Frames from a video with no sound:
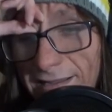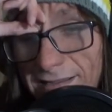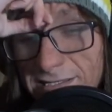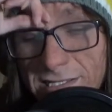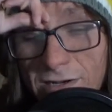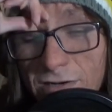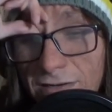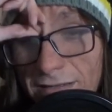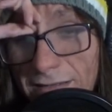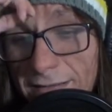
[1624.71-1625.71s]
So
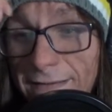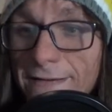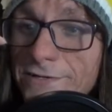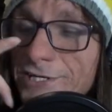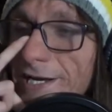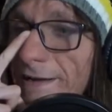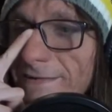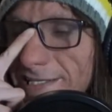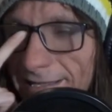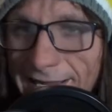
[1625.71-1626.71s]
she
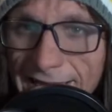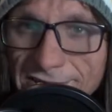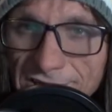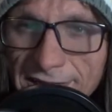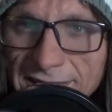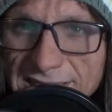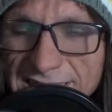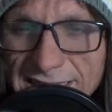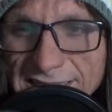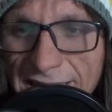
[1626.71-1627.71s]
goes to the kitchen and
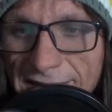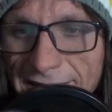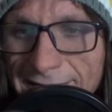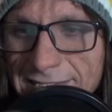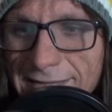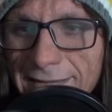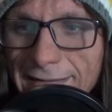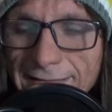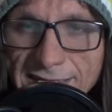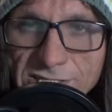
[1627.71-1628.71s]
sees that there's
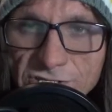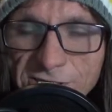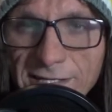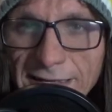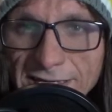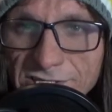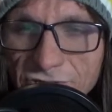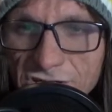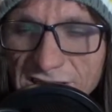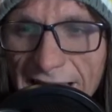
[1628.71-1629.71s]
this chili. So
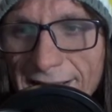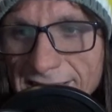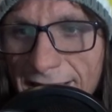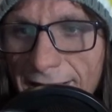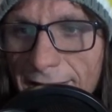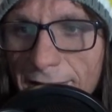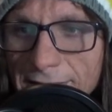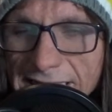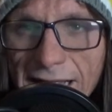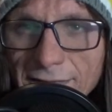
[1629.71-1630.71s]
she takes it
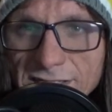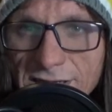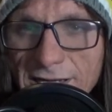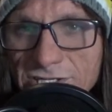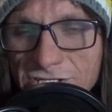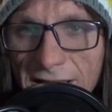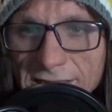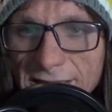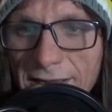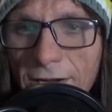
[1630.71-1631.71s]
downstairs. She
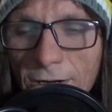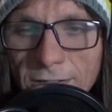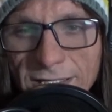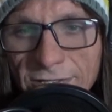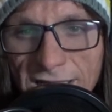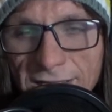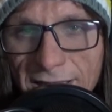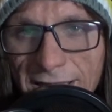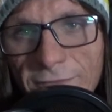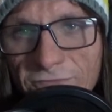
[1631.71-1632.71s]
takes it, her and
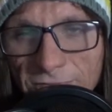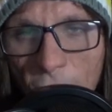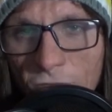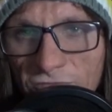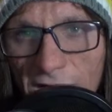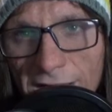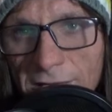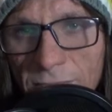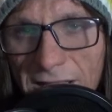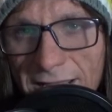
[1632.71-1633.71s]
Lily go find a
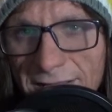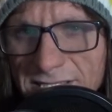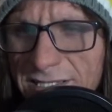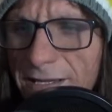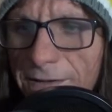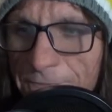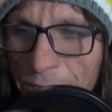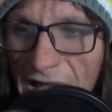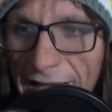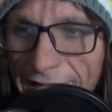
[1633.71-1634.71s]
place
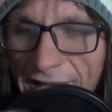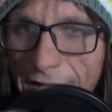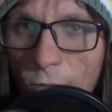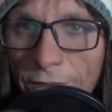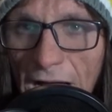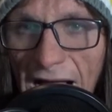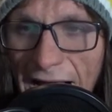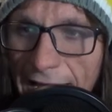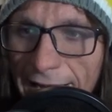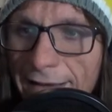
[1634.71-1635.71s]
and they go and
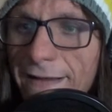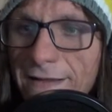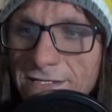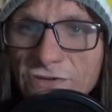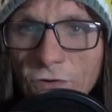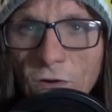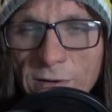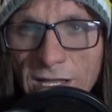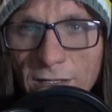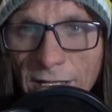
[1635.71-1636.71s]
hide it. So
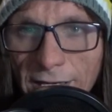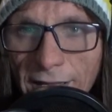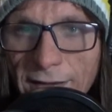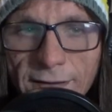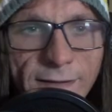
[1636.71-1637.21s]
nobody will eat it.